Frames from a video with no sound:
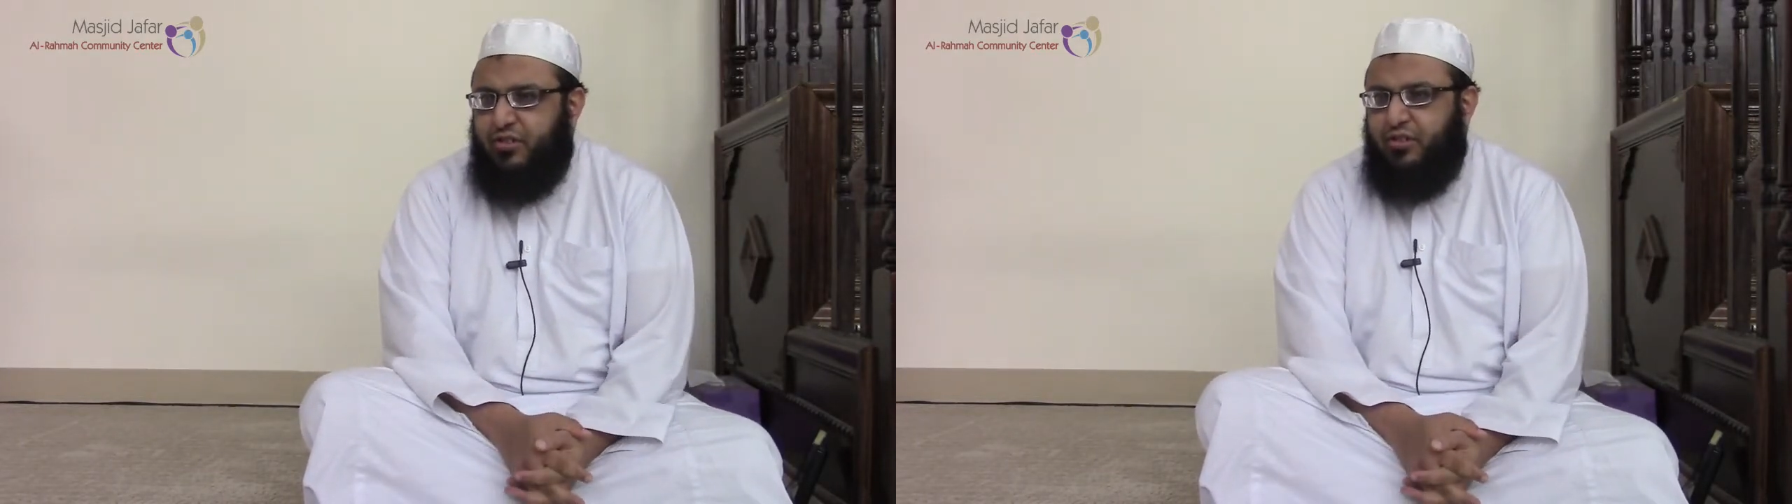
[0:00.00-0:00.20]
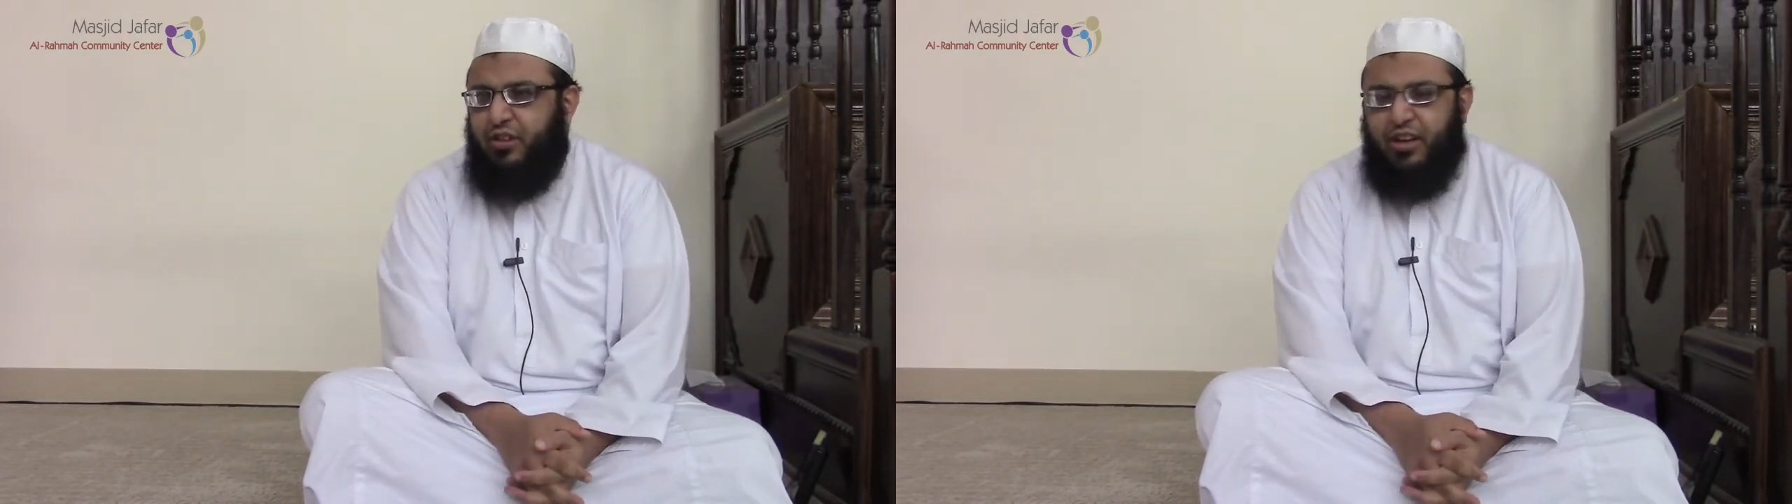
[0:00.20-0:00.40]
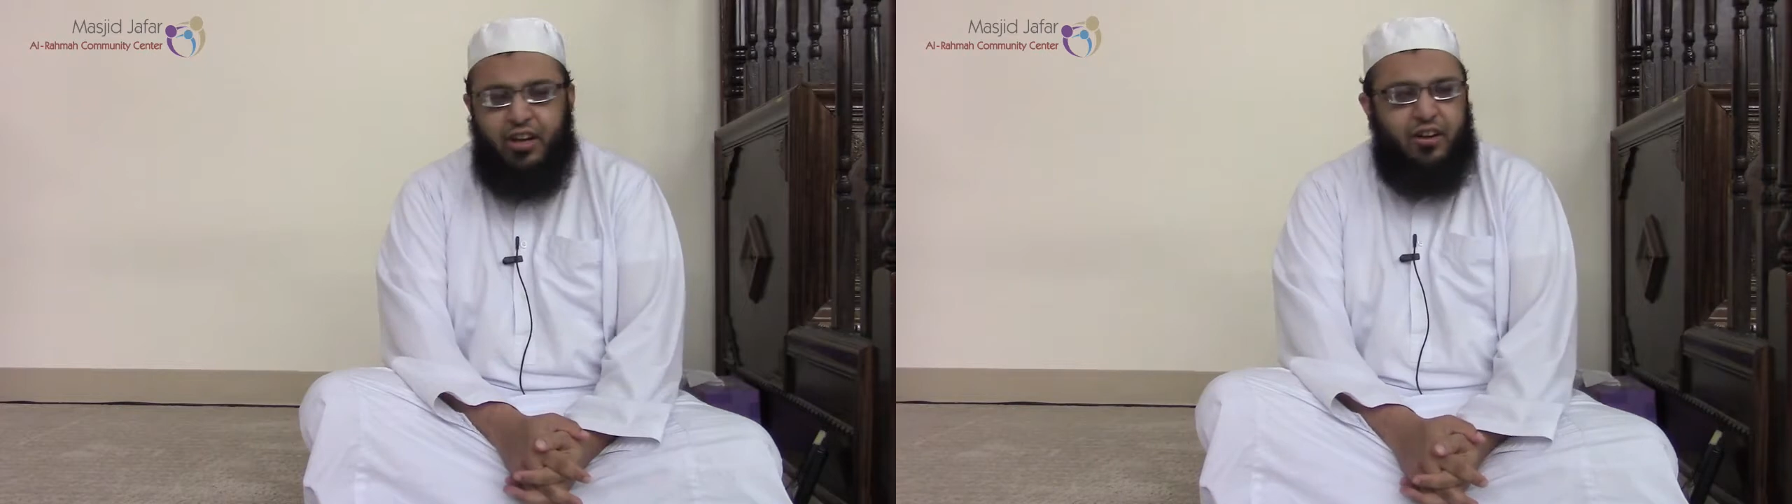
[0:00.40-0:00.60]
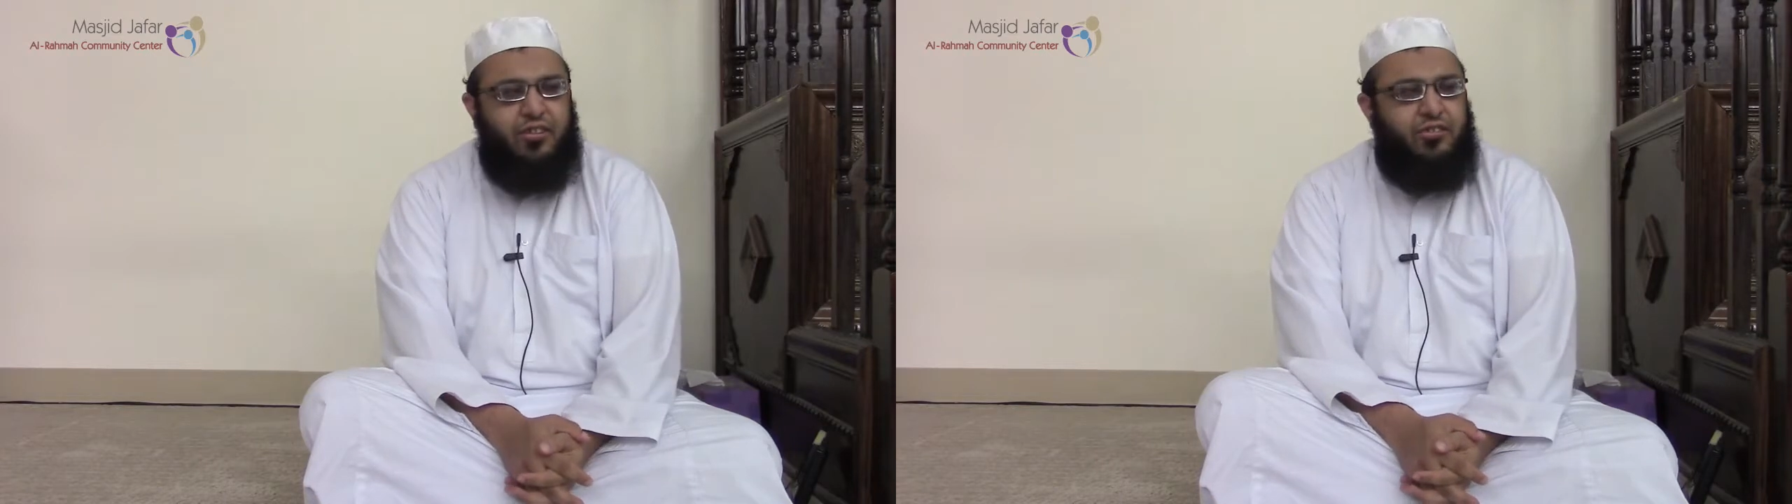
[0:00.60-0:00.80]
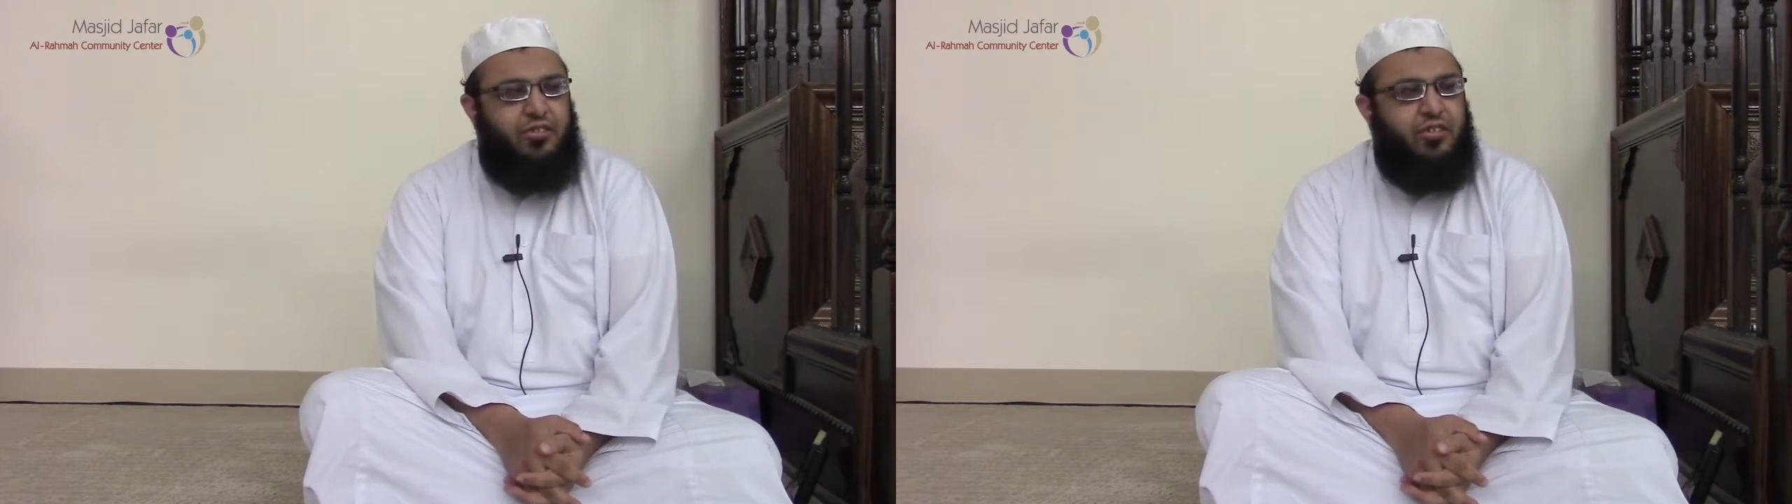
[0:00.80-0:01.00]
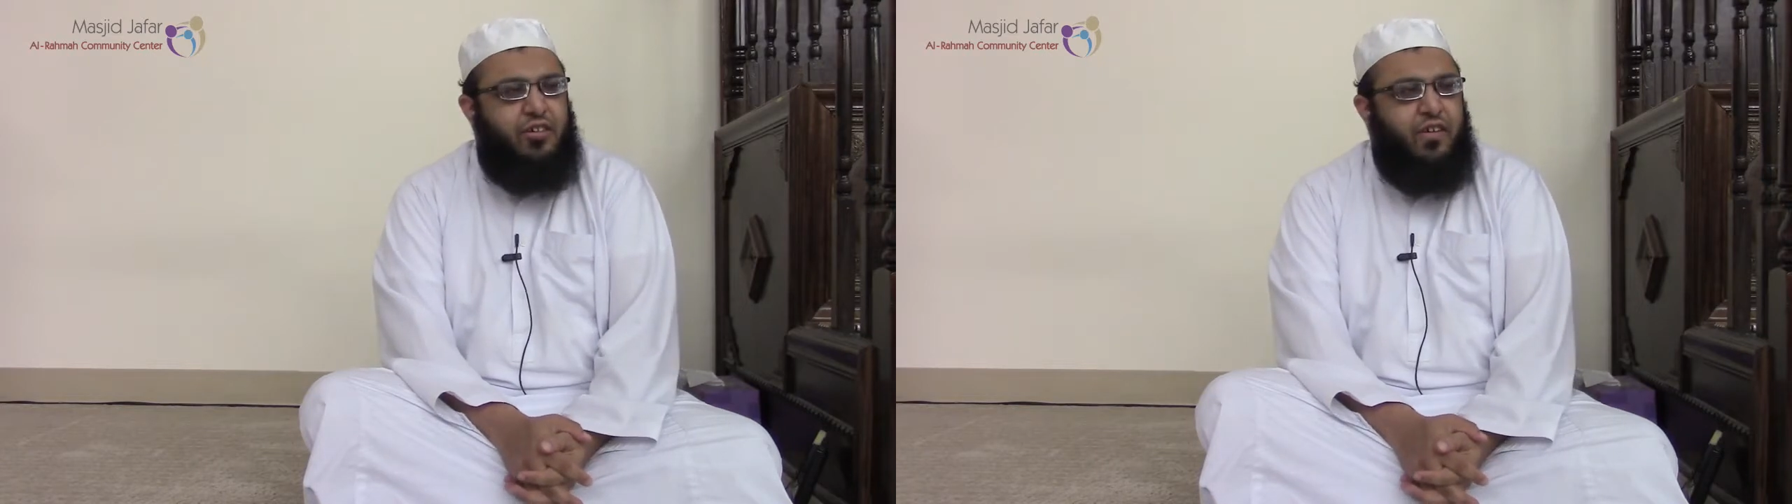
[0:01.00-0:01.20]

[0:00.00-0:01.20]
your leaders.